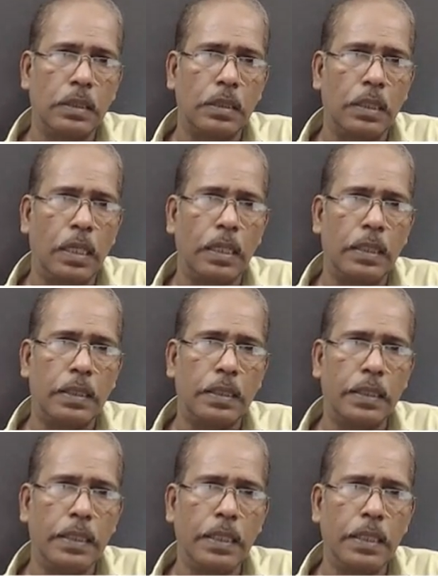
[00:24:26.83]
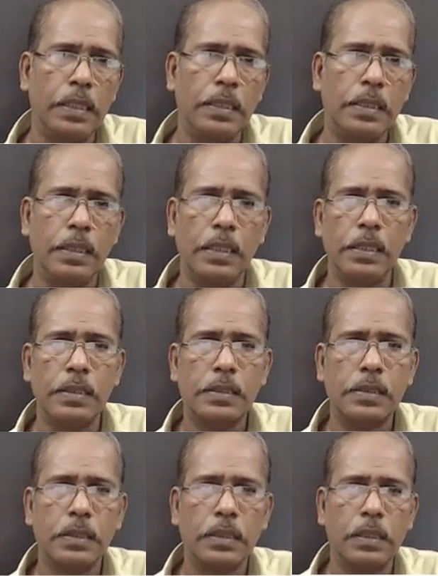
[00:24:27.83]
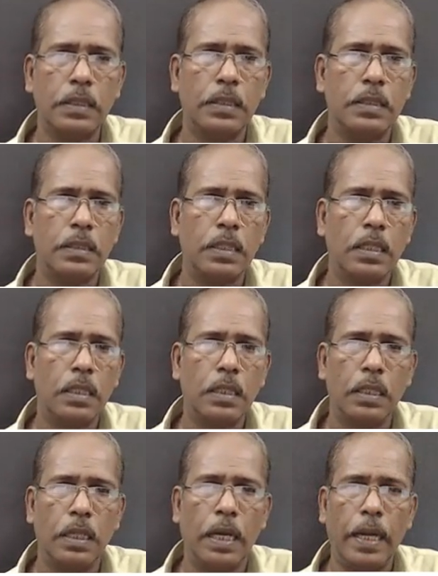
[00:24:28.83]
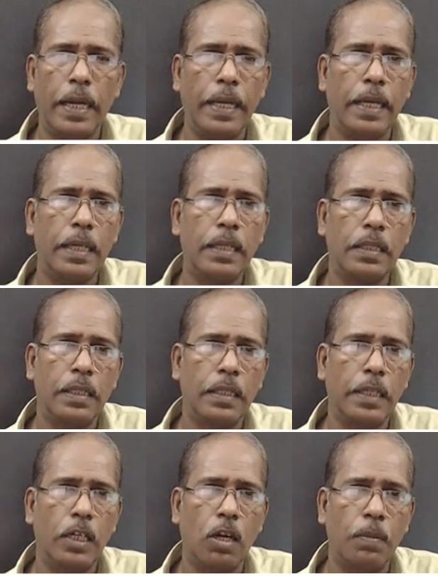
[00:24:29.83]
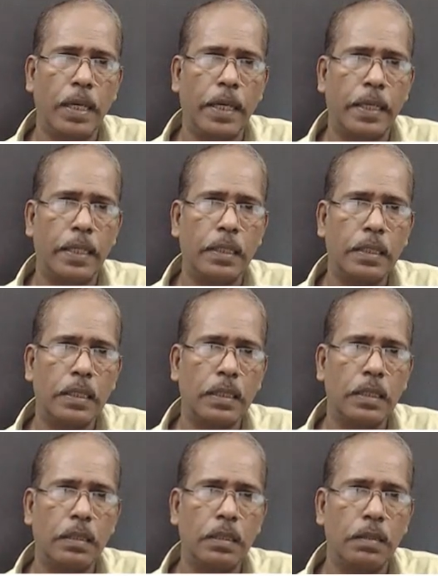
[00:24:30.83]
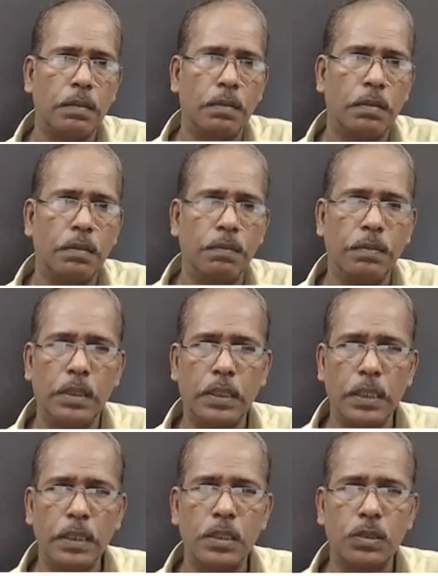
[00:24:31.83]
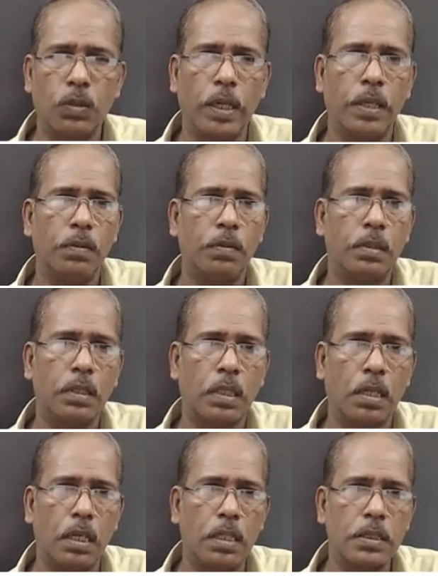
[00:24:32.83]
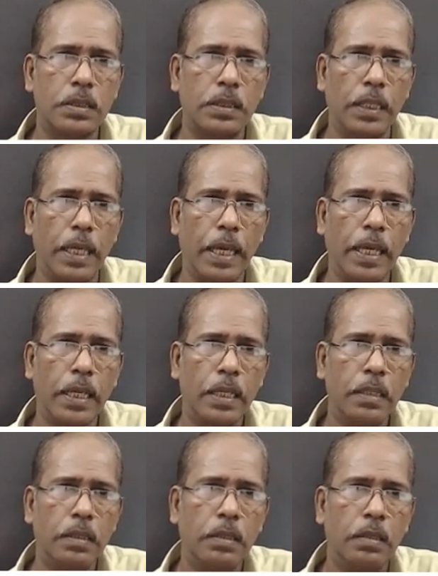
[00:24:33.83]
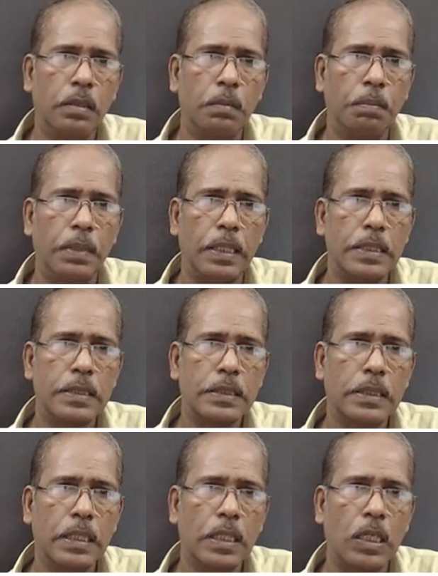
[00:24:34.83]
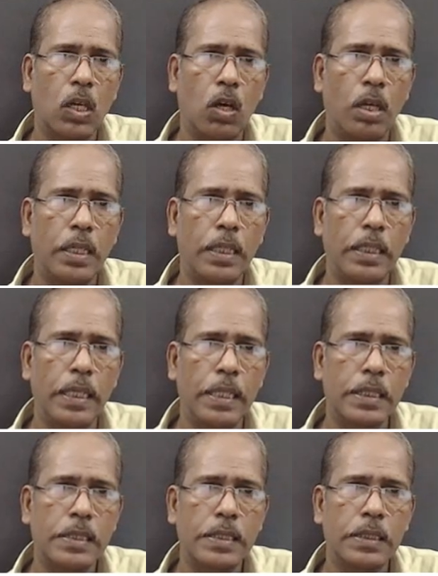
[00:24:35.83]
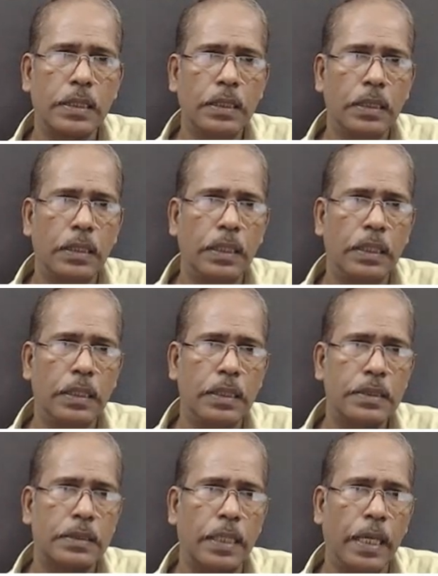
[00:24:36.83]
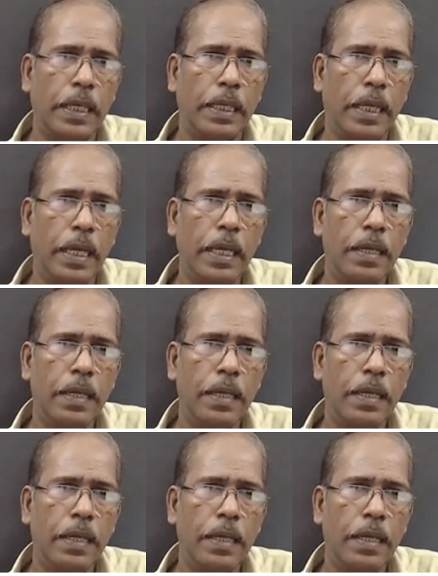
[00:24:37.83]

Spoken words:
and t is entire denominator within the square root, cos a plus cot x into sin a.